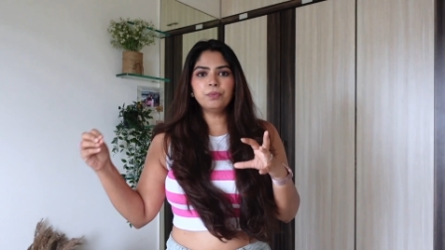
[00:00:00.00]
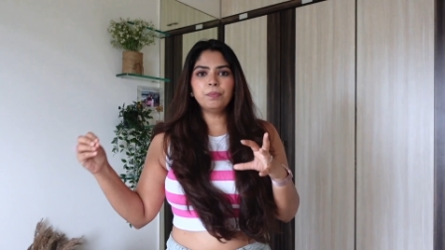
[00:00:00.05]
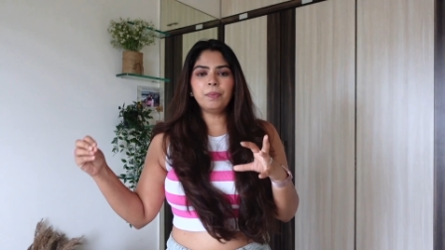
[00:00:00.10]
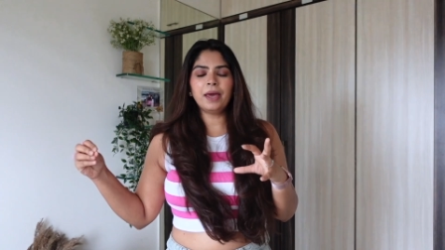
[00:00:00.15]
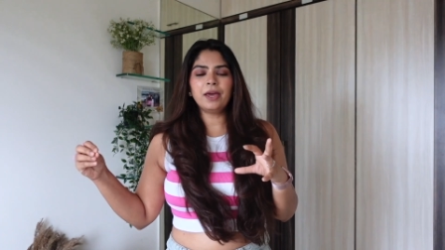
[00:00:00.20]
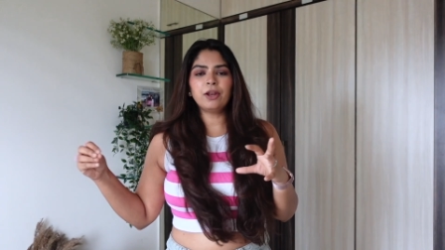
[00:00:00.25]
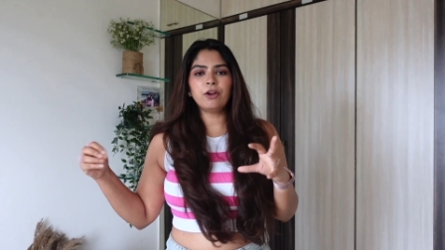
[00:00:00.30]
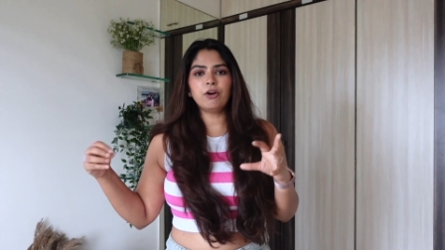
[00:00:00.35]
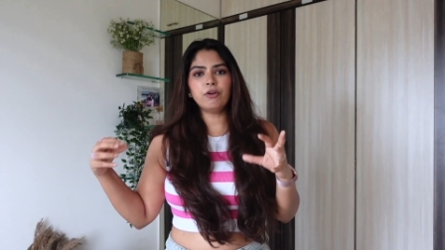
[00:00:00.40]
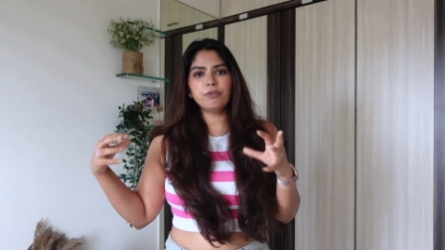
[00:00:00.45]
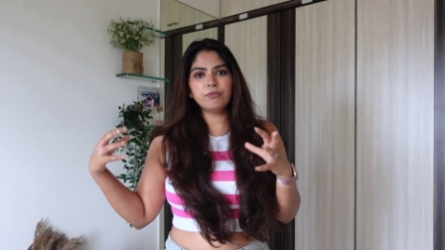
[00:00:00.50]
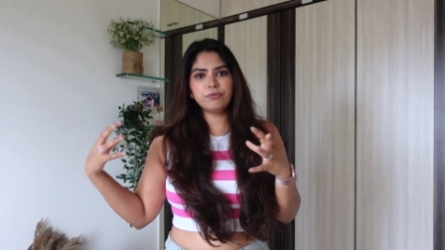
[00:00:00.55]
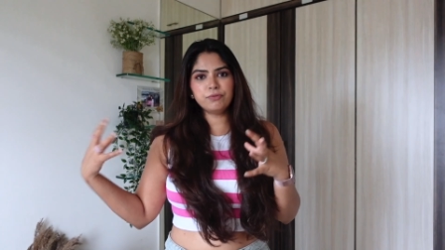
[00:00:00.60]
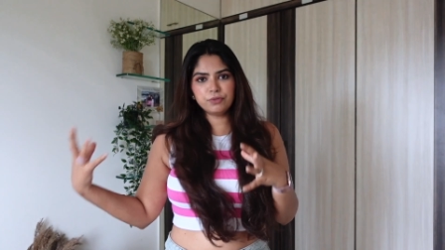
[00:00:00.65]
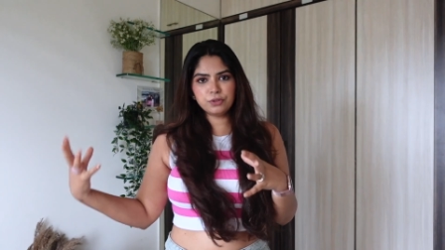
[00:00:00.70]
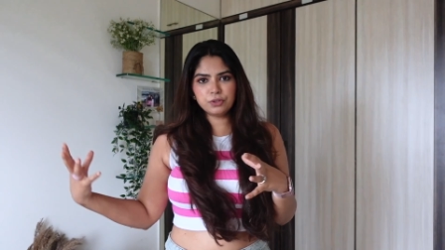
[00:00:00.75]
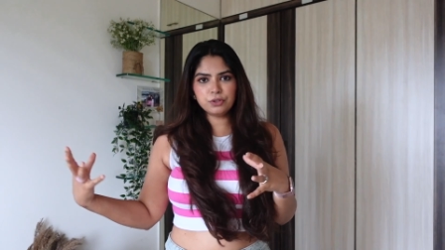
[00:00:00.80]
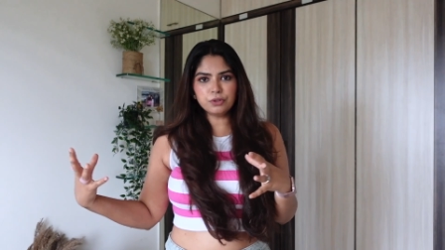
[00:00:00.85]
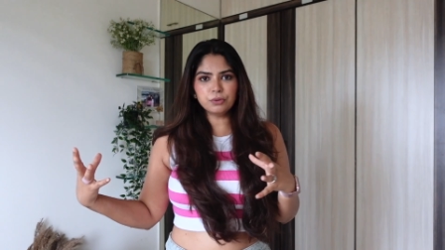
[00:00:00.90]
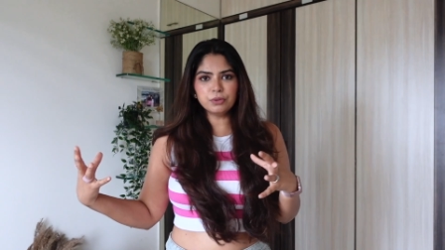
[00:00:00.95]
pair of
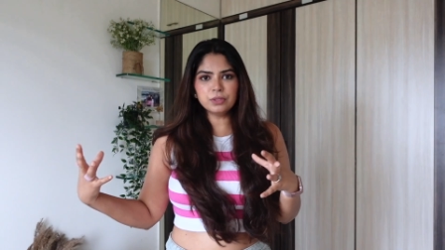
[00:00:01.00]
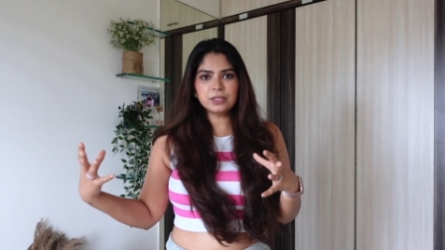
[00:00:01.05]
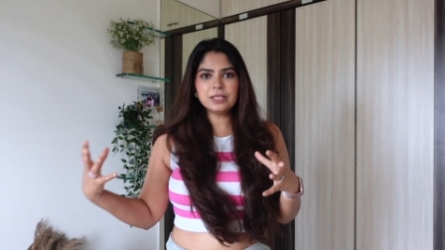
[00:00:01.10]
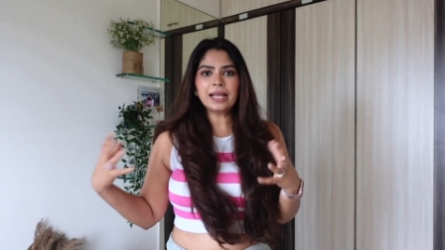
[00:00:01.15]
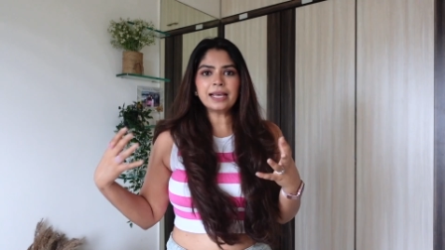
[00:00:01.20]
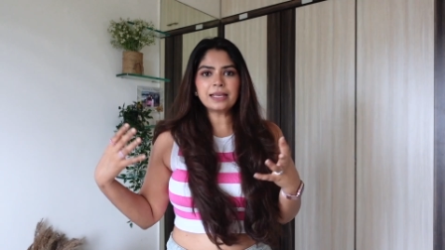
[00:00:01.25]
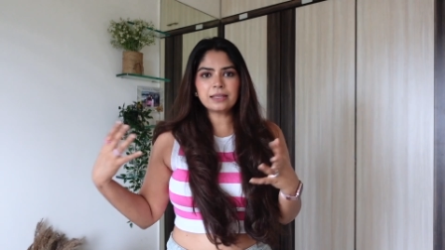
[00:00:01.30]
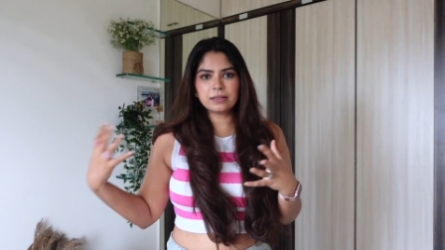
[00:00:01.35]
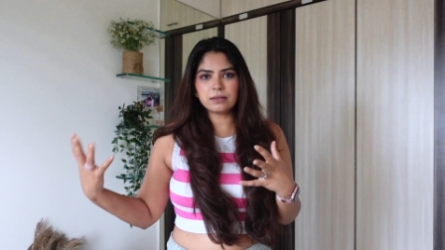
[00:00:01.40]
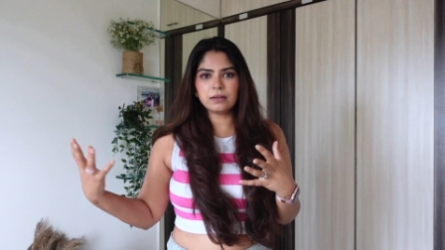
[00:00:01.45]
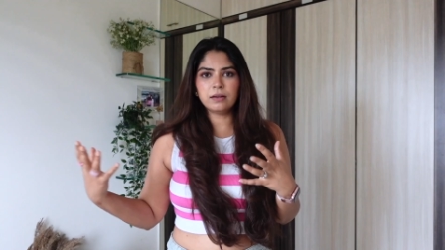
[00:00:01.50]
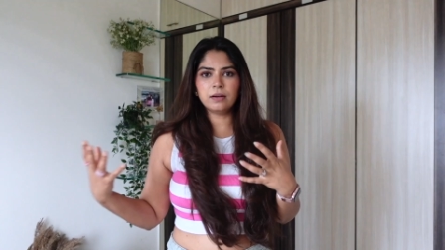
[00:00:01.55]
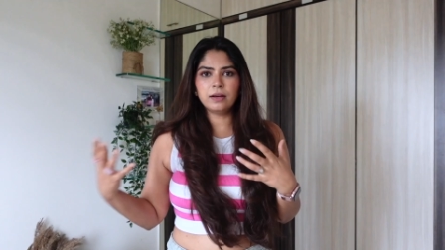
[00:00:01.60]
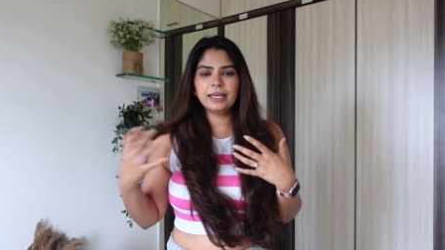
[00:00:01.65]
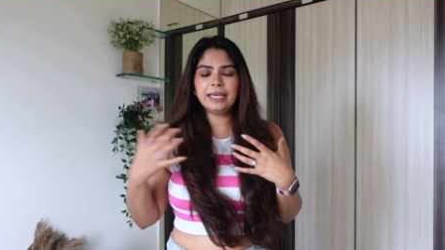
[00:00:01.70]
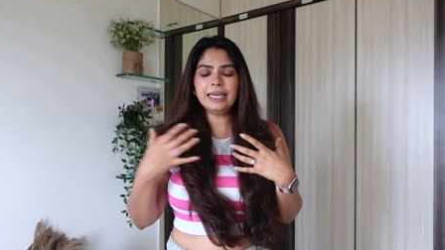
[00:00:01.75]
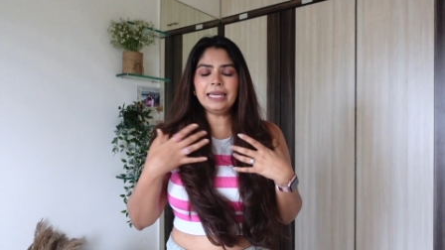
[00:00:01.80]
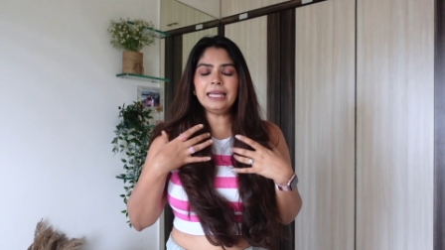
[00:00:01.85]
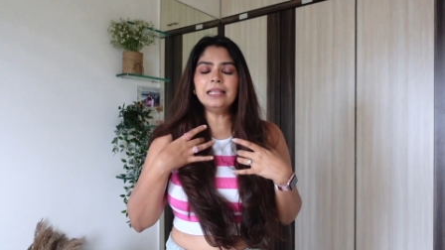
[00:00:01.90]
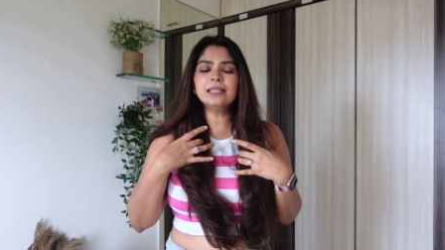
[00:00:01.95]
shoes, like
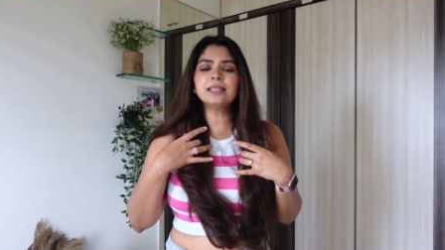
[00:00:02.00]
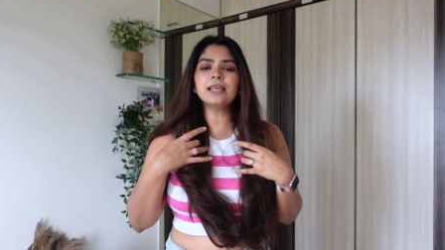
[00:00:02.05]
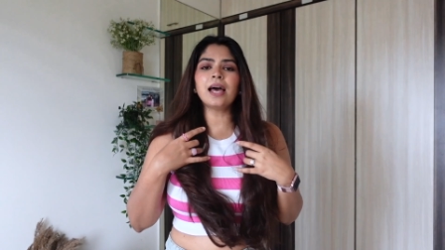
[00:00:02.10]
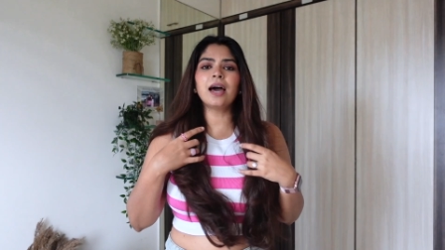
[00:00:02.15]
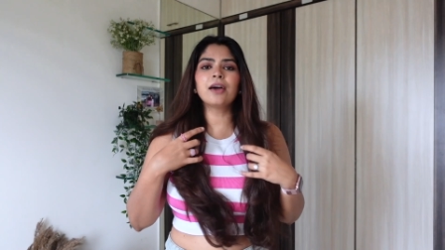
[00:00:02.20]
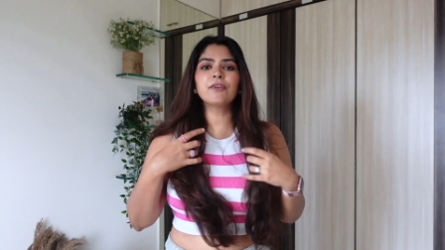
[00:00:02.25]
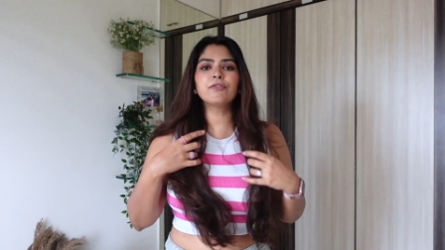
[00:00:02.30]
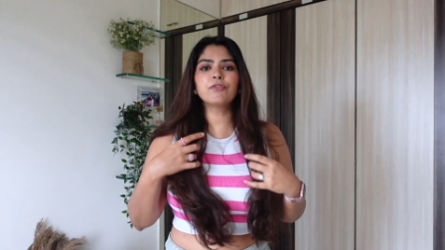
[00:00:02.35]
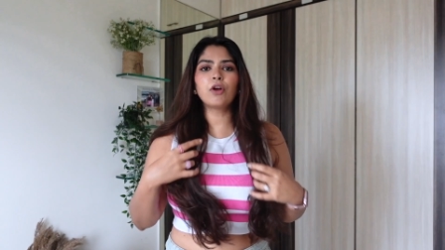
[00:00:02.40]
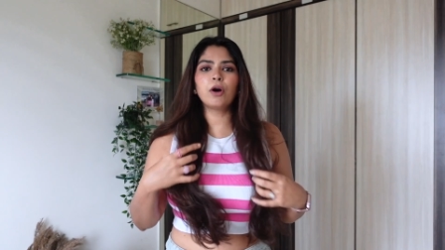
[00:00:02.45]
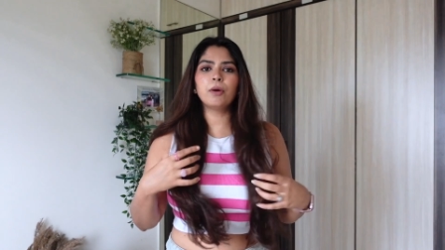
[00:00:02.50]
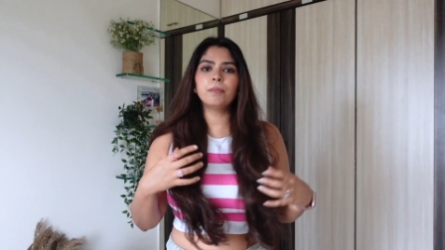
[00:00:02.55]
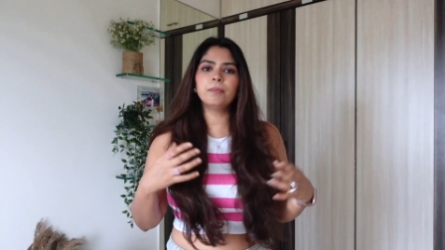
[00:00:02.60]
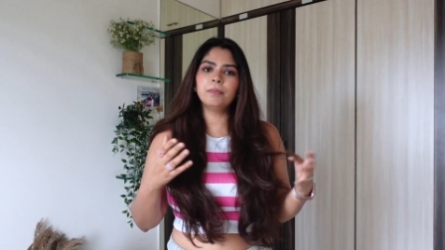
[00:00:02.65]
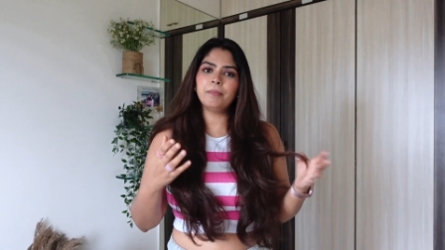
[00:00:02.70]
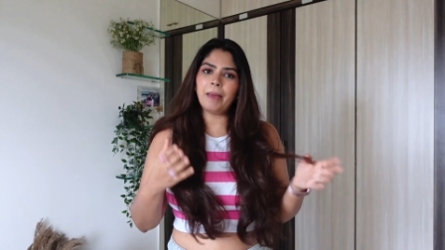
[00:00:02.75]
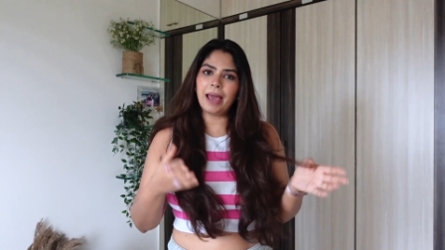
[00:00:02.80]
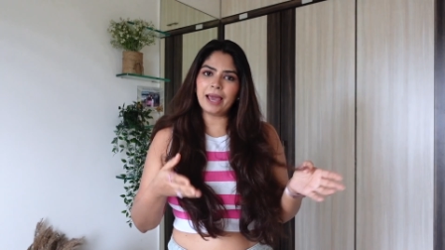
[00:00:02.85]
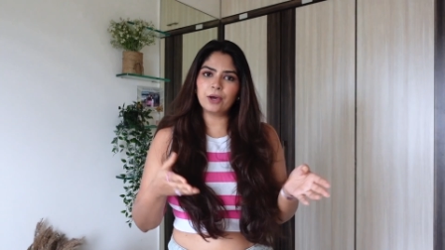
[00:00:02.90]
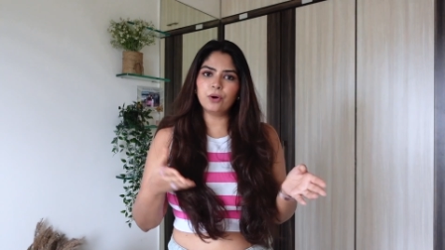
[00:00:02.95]
heels, are
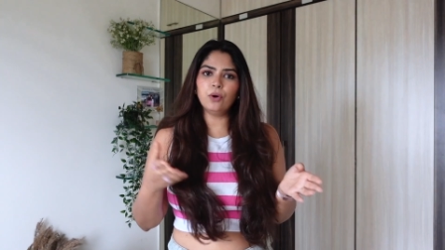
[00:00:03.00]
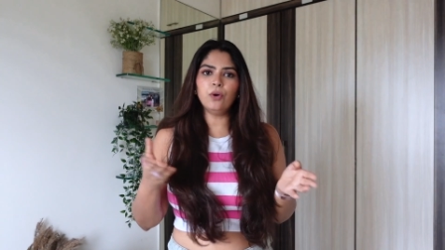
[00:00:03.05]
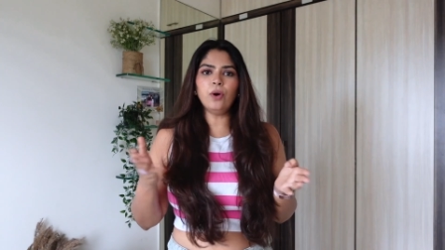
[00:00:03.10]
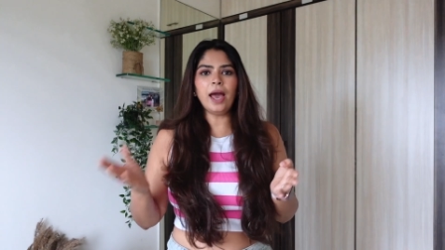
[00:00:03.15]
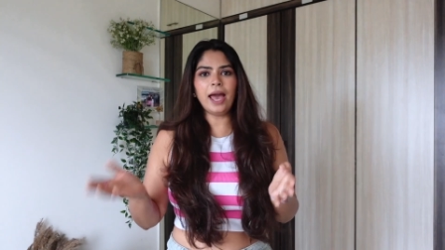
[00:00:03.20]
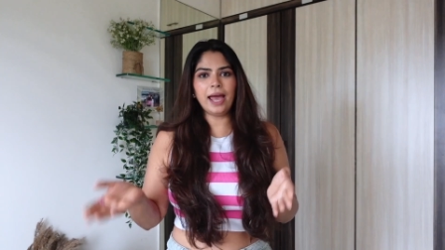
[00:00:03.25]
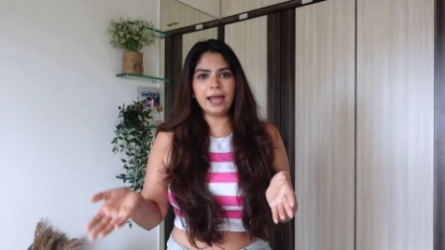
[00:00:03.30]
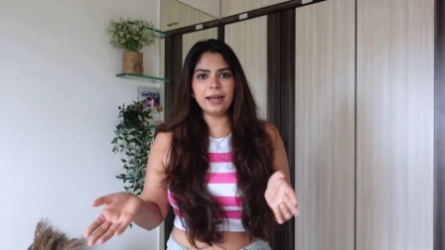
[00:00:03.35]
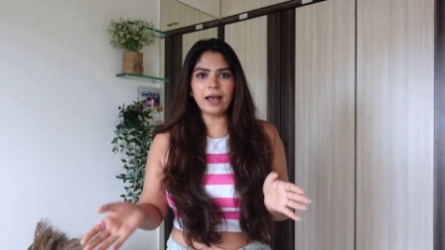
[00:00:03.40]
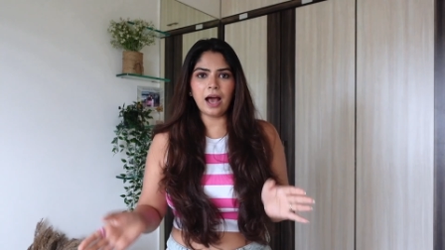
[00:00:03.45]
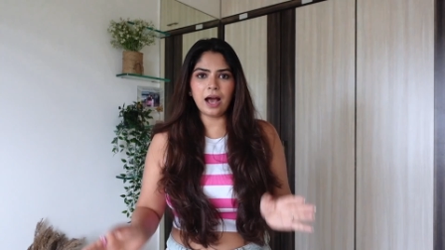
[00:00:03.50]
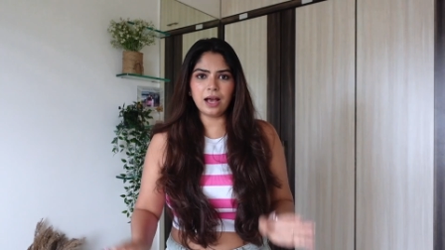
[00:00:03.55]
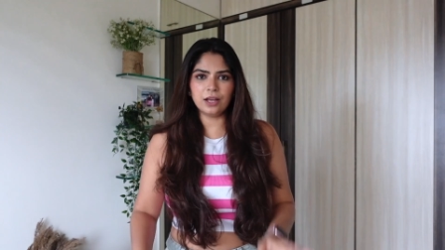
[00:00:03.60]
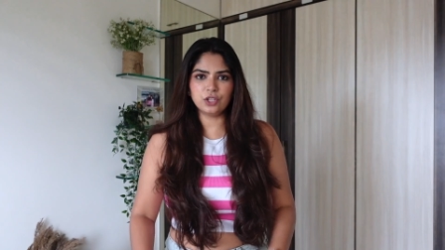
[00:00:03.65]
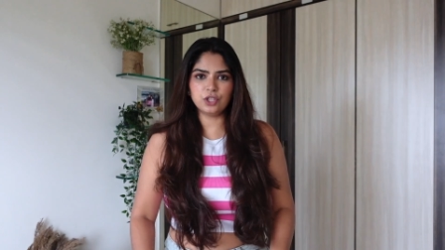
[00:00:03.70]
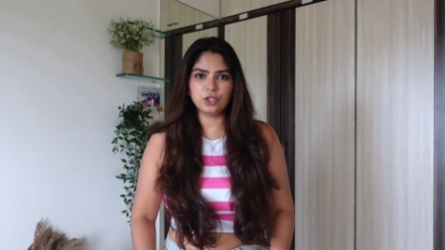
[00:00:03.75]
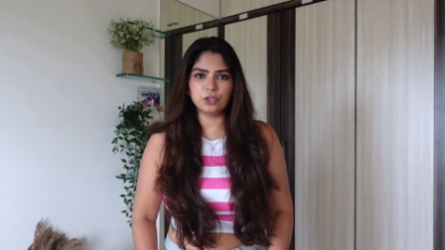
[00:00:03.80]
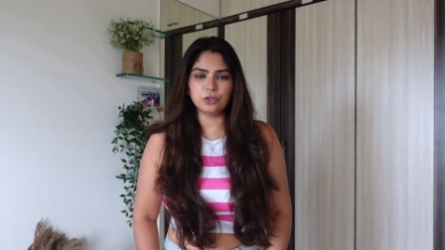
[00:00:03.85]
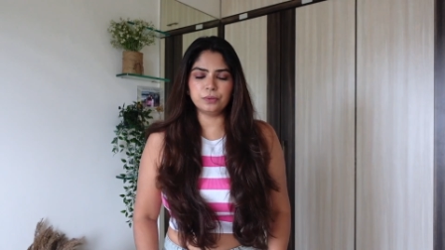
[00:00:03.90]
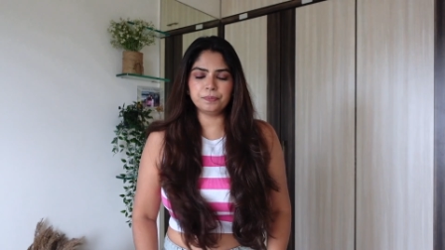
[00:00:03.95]
from Mango and
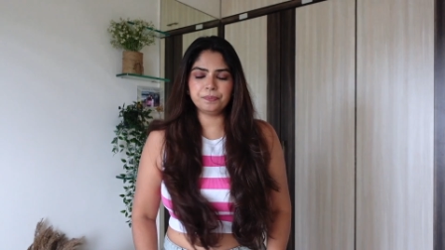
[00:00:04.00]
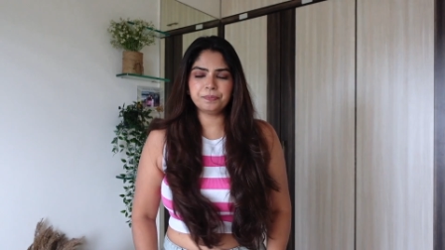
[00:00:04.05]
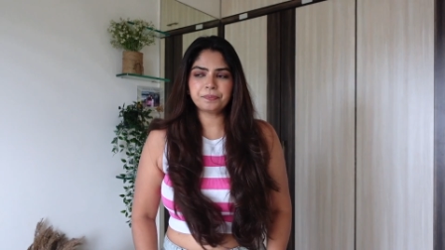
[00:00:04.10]
Ajio.